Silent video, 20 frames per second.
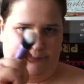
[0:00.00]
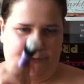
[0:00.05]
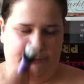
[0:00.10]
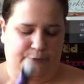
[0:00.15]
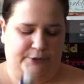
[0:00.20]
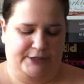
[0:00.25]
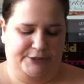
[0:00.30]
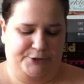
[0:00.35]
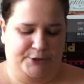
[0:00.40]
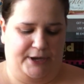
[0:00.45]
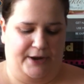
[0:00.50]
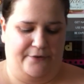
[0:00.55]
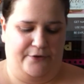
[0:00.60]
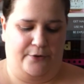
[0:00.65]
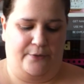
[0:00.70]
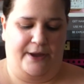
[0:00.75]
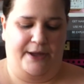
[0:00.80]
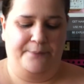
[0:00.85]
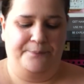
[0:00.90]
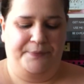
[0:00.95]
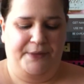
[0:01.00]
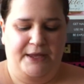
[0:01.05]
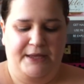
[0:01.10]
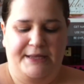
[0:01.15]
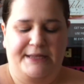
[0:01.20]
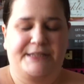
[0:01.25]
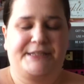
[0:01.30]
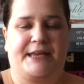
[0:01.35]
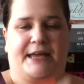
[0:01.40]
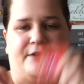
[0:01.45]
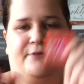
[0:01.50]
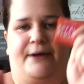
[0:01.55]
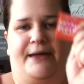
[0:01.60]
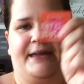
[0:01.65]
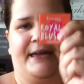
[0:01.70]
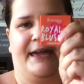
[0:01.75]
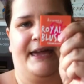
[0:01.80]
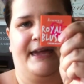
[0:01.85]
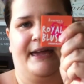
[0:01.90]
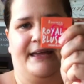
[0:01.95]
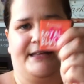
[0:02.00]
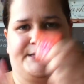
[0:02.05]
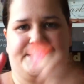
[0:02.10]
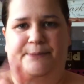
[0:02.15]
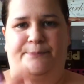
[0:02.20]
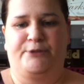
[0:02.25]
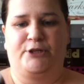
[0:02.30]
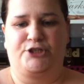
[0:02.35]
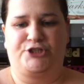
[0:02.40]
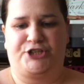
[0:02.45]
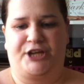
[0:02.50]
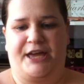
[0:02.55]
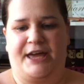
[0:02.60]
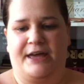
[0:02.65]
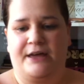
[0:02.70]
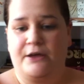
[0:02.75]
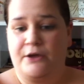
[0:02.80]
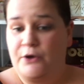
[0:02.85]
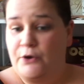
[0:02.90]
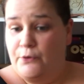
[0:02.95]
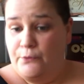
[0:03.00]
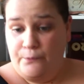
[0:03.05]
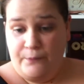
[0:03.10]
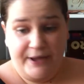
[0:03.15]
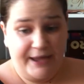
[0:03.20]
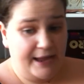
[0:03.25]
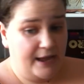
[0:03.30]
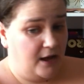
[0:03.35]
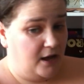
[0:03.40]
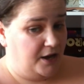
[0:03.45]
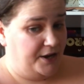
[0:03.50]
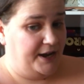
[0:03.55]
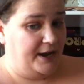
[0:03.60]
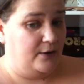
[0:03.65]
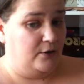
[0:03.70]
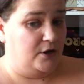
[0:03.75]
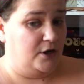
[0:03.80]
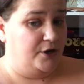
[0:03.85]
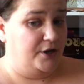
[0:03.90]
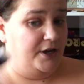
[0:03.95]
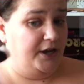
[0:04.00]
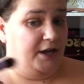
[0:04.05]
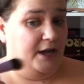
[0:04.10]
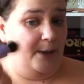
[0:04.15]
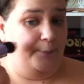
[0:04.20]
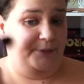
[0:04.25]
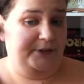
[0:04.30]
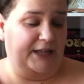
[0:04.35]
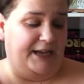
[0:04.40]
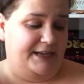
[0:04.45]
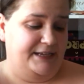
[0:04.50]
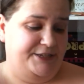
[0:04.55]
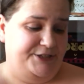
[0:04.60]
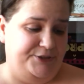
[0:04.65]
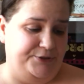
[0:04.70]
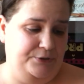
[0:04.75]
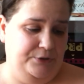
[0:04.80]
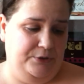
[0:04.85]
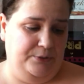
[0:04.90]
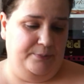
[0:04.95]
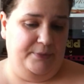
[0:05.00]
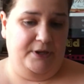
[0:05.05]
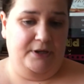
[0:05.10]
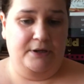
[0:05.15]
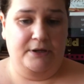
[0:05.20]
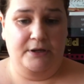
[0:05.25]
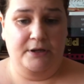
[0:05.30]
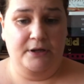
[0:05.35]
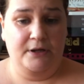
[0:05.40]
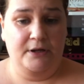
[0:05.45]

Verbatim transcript: Don't get too carried away. So anyway, here is the blusher. We are now going to apply some...